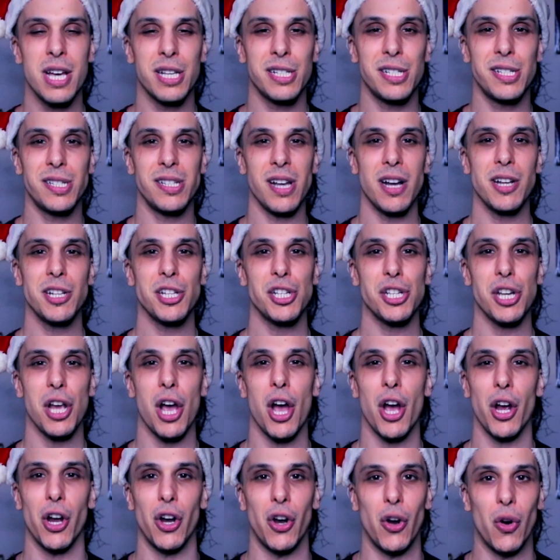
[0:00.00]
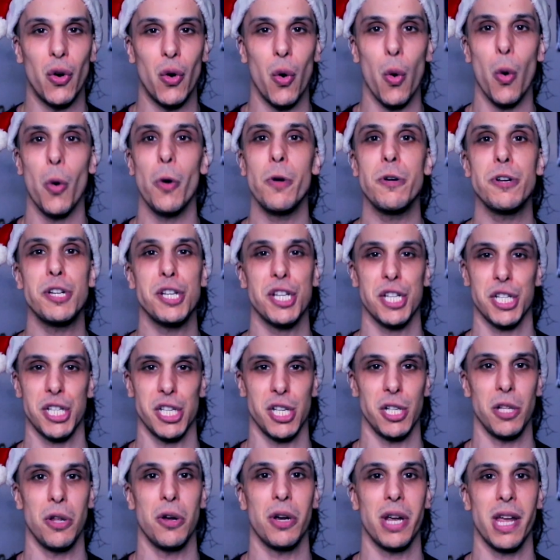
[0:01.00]
Such a gorgeous
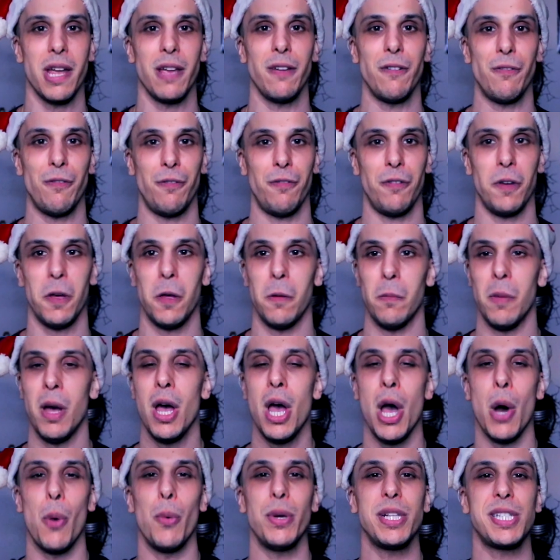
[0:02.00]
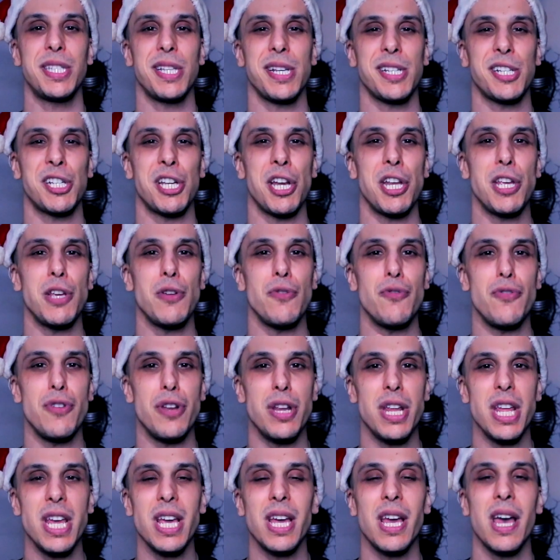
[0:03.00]
looking film with such a
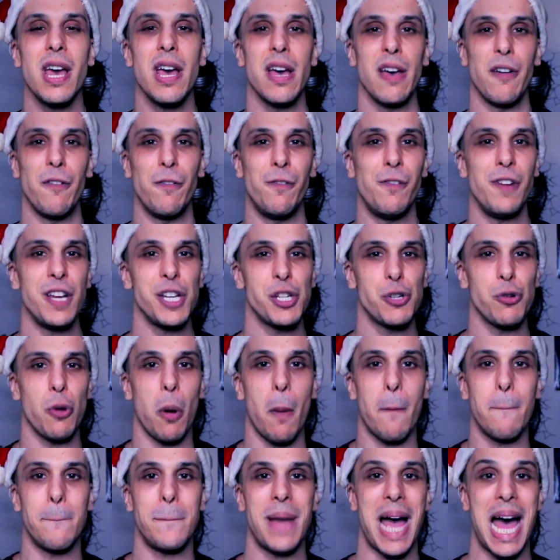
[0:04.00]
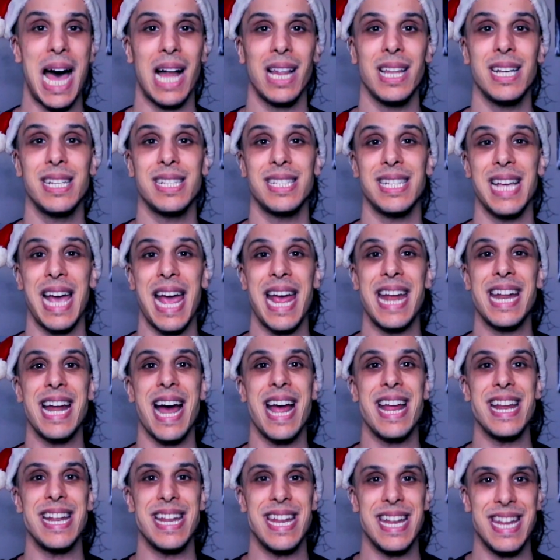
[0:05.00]
unique visual palette and
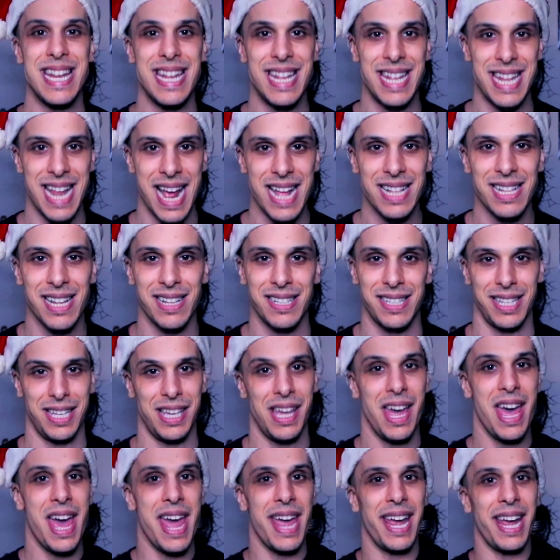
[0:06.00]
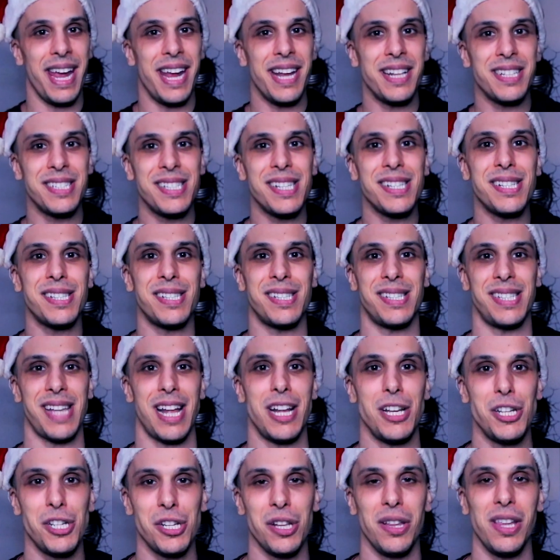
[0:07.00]
identity. It's
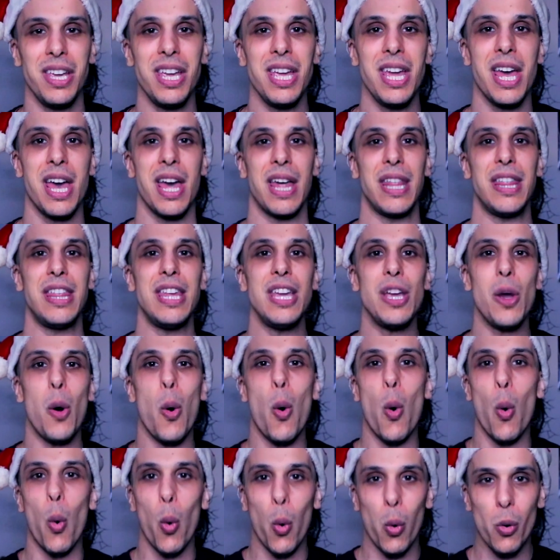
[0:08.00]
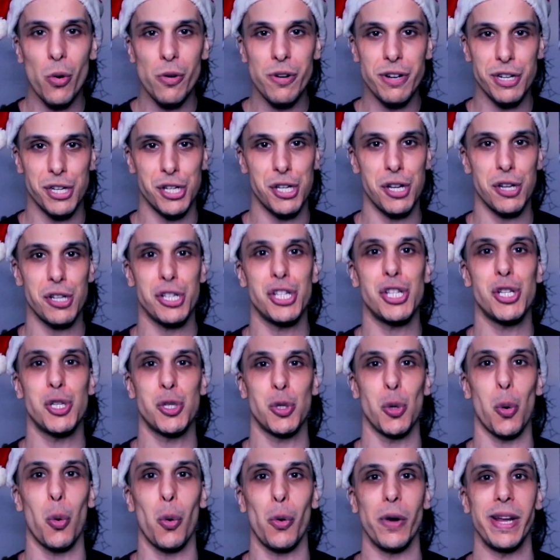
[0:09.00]
essentially the origin
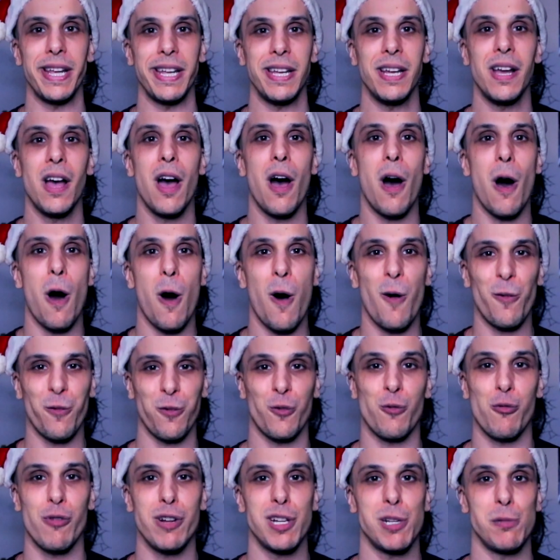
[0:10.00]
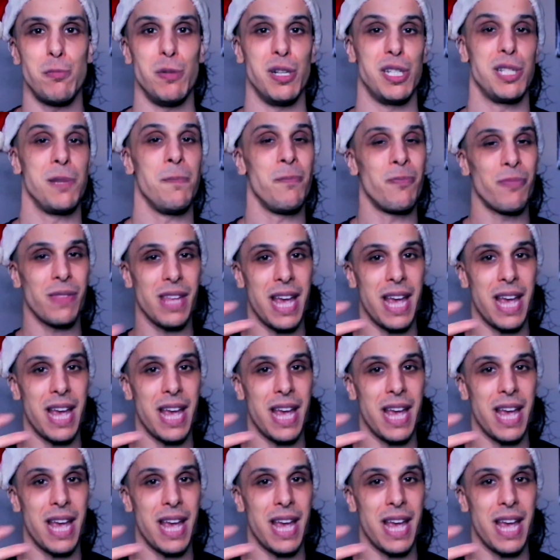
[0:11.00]
story of Christmas.